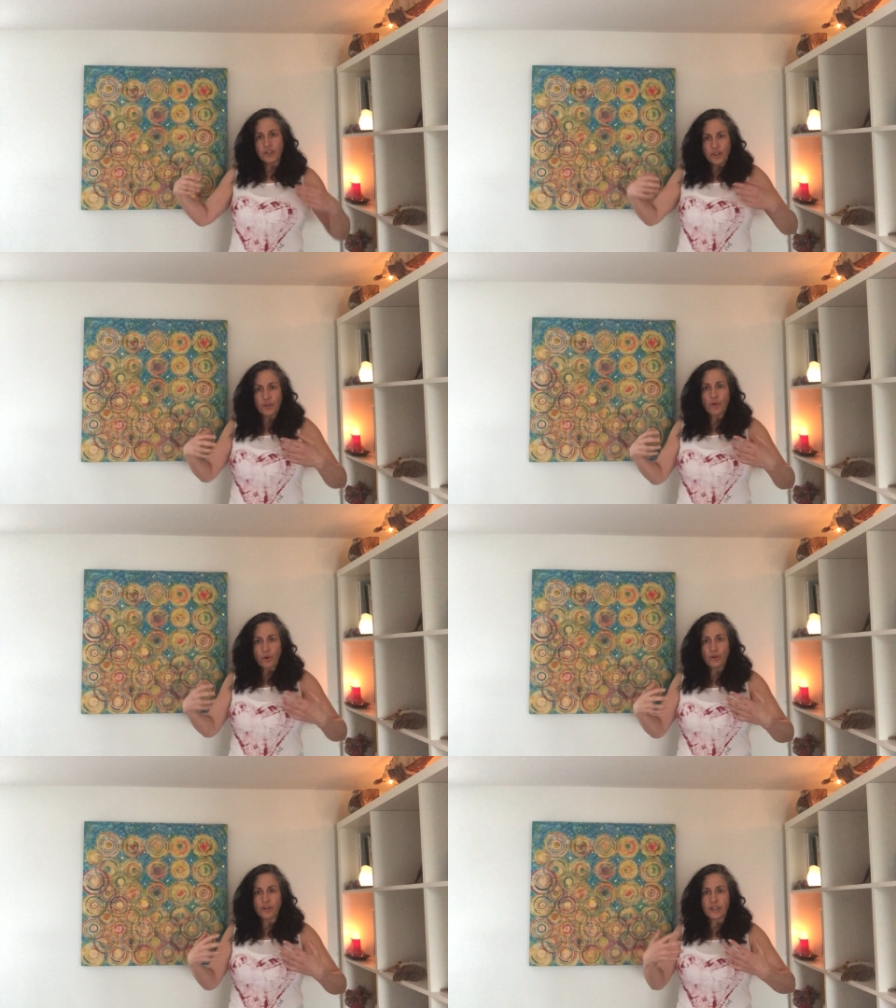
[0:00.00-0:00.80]
your
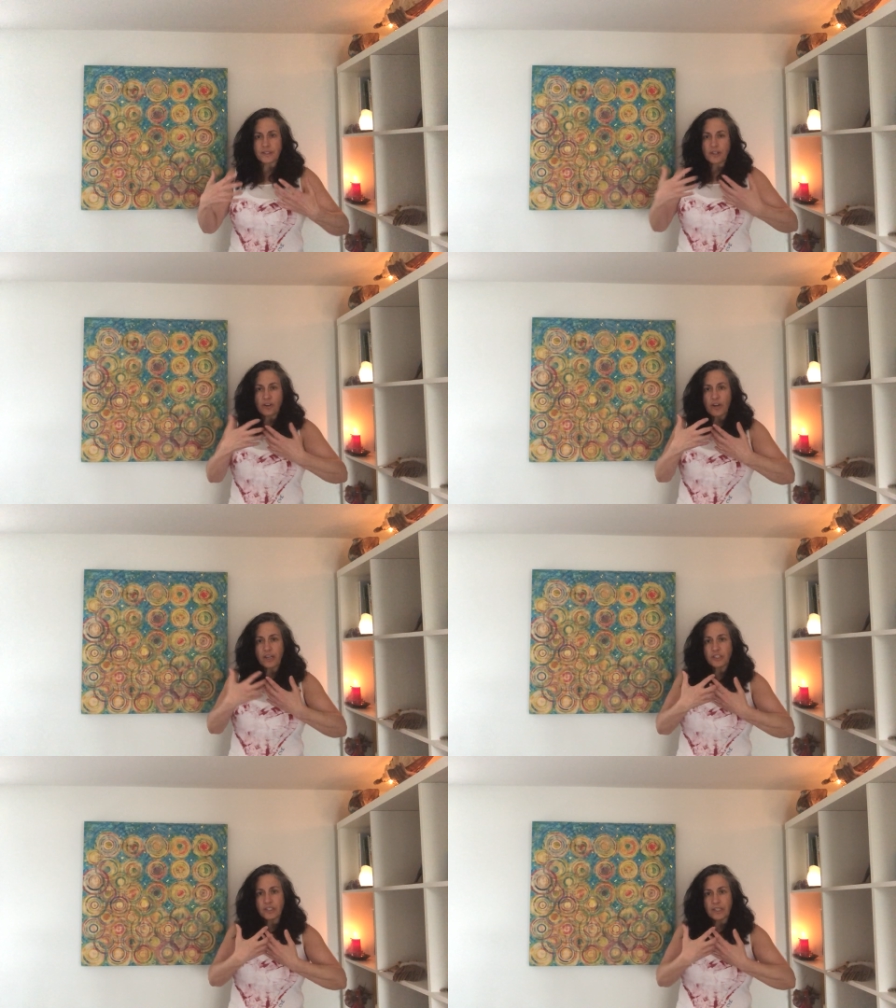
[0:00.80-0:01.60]
auras are
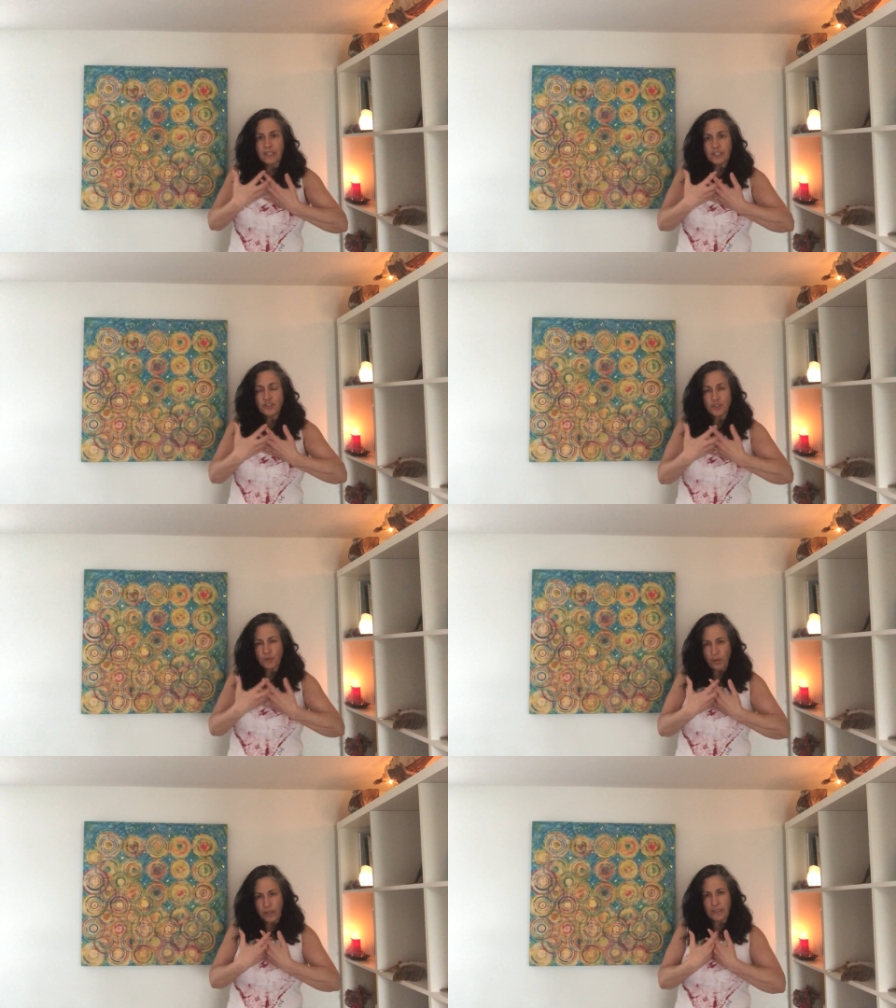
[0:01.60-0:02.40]
actually
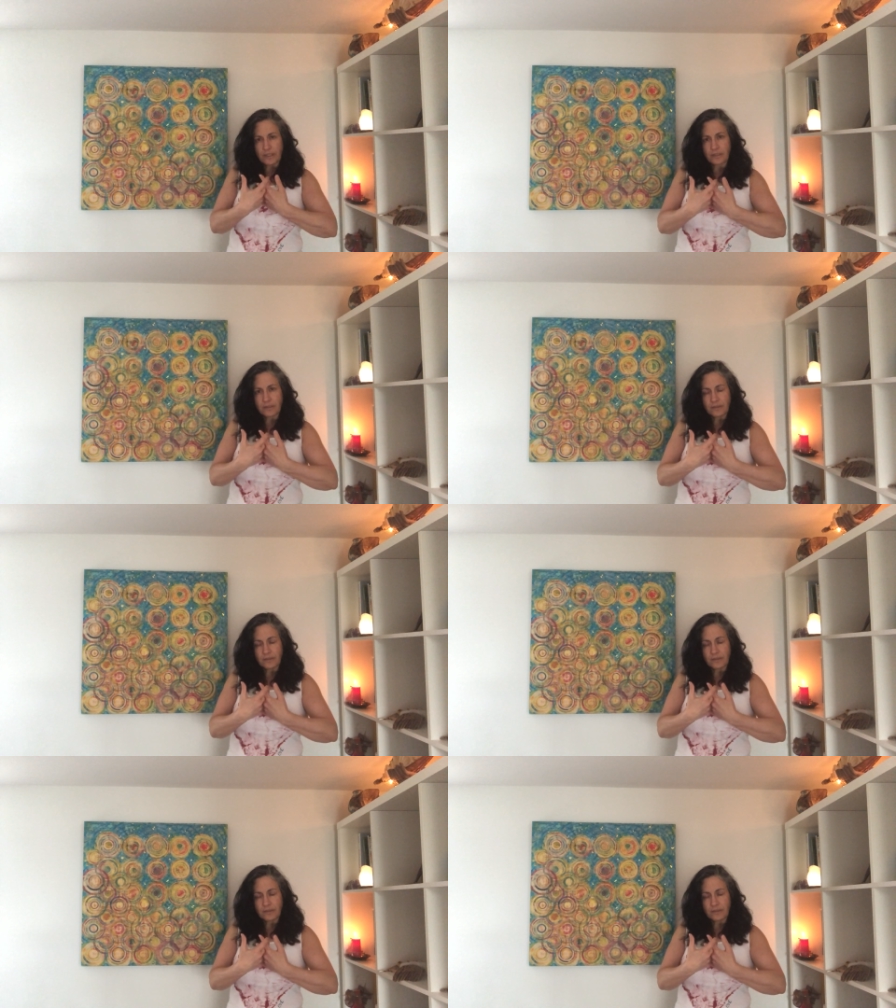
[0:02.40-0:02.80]
intertwined.